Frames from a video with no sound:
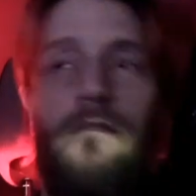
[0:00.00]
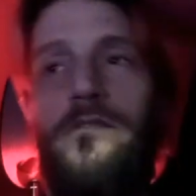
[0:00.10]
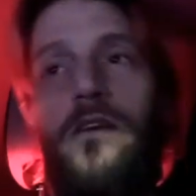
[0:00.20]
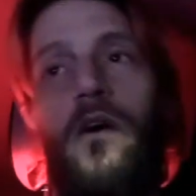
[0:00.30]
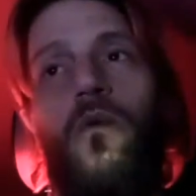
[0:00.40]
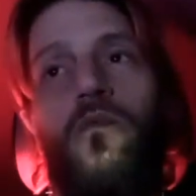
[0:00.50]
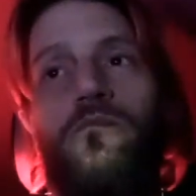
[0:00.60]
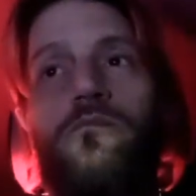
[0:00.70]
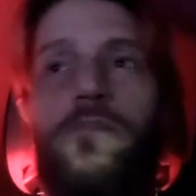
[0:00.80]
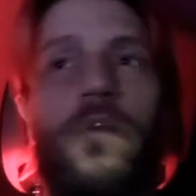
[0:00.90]
So
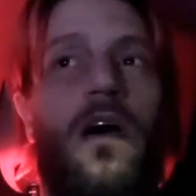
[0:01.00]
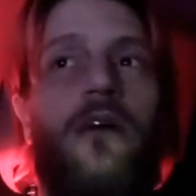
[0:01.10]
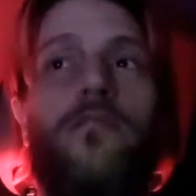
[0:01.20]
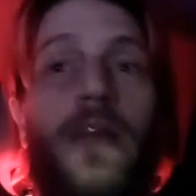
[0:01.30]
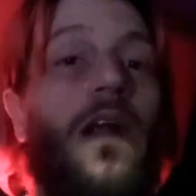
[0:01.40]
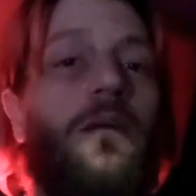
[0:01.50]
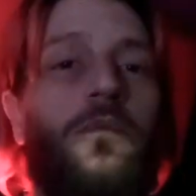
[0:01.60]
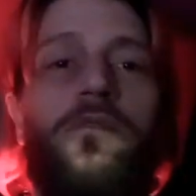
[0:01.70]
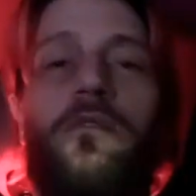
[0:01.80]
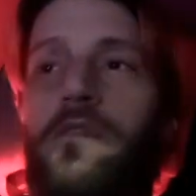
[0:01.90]
yeah, that
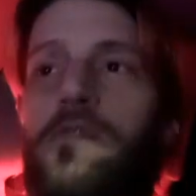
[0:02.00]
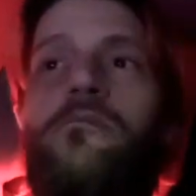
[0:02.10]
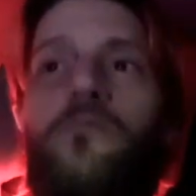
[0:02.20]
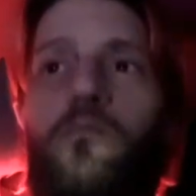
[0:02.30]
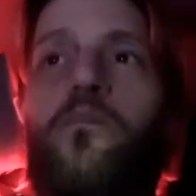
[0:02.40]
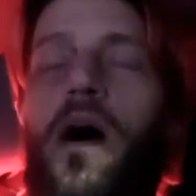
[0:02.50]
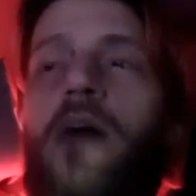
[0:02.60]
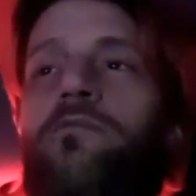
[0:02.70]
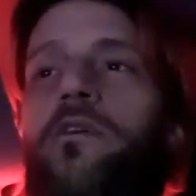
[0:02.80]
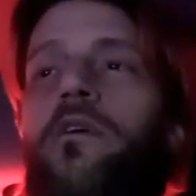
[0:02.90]
episode is by
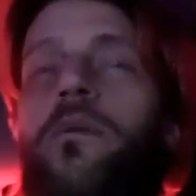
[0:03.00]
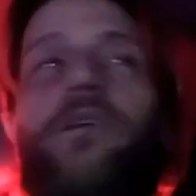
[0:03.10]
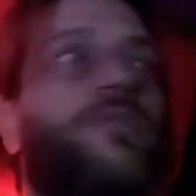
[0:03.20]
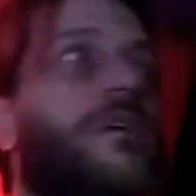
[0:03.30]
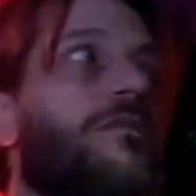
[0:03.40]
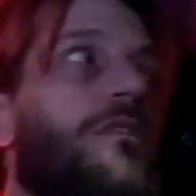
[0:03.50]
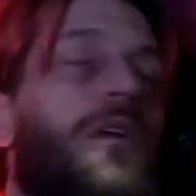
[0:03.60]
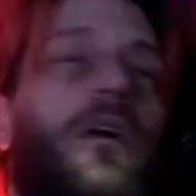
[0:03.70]
far my favorite.